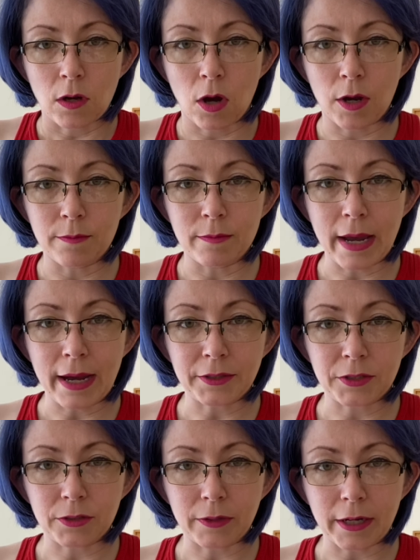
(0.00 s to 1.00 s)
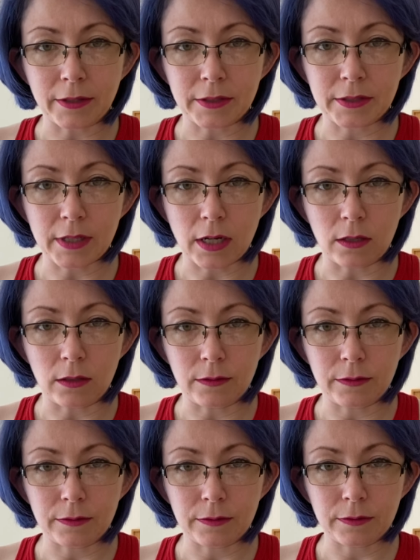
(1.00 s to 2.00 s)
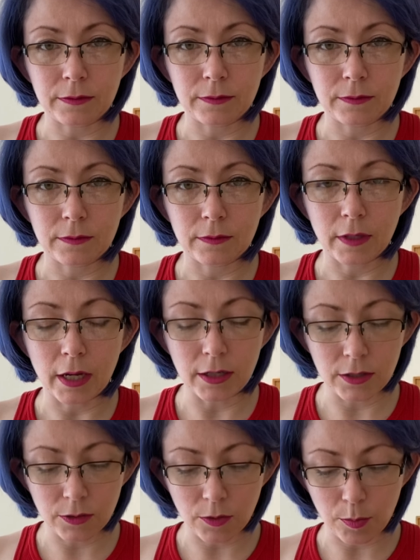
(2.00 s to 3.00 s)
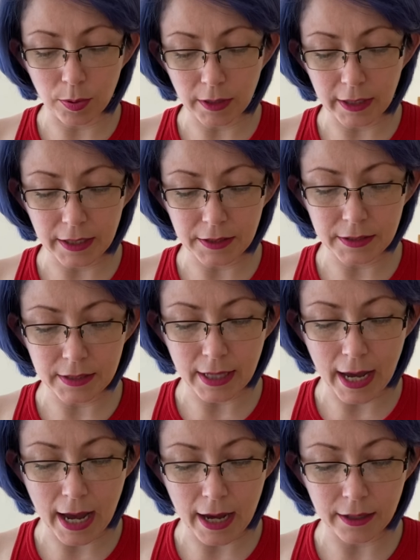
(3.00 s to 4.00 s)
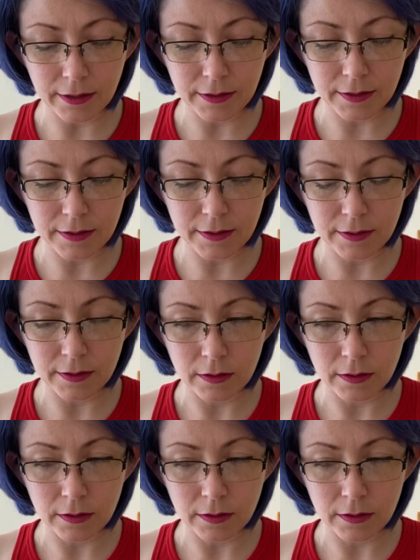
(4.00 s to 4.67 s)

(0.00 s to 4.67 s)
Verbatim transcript: on mastering the self into a place that's